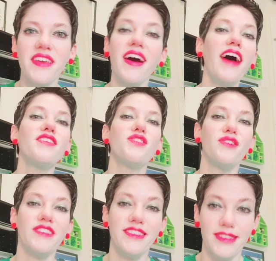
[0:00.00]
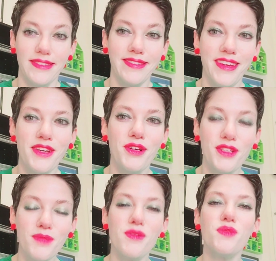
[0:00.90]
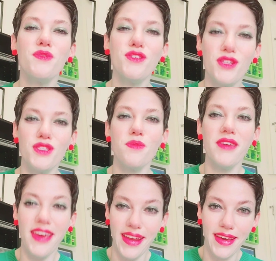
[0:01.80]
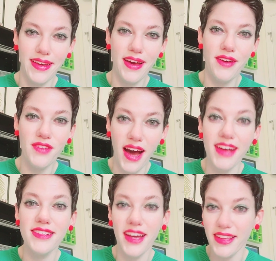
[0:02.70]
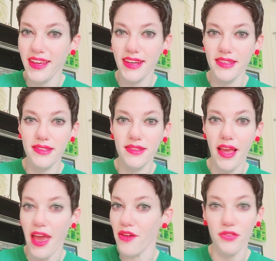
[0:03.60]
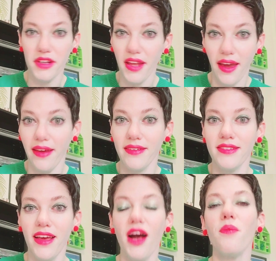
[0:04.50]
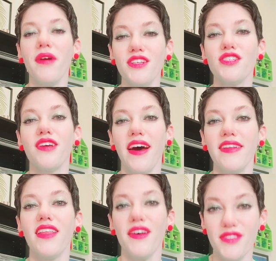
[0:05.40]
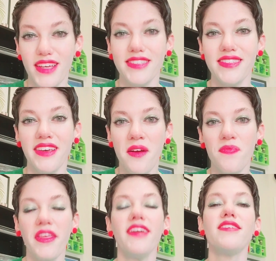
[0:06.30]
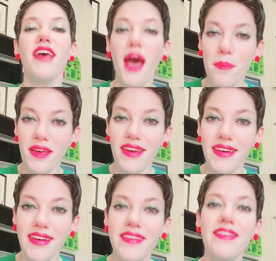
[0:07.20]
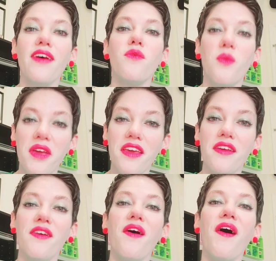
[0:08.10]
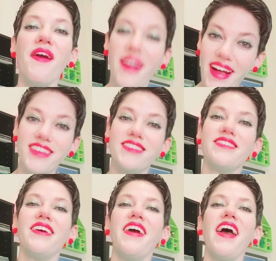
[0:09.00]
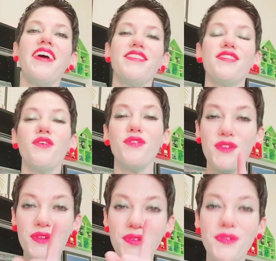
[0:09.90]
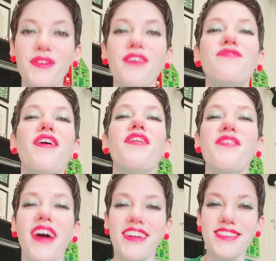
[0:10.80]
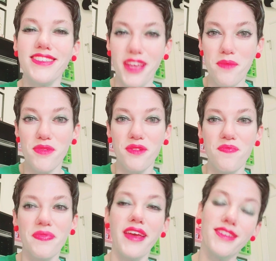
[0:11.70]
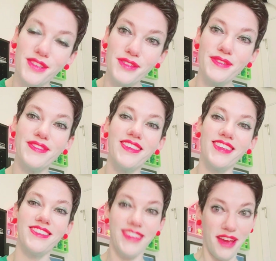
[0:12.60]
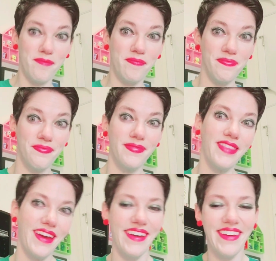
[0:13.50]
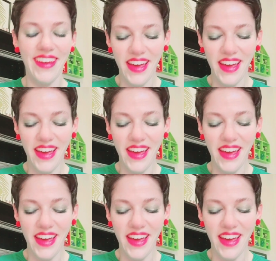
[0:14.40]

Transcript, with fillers: God certainly didn't. Christmas was just the beginning of God telling us every day how much God loves us and is happy that we are God's. And so you can follow God's example and do the same thing.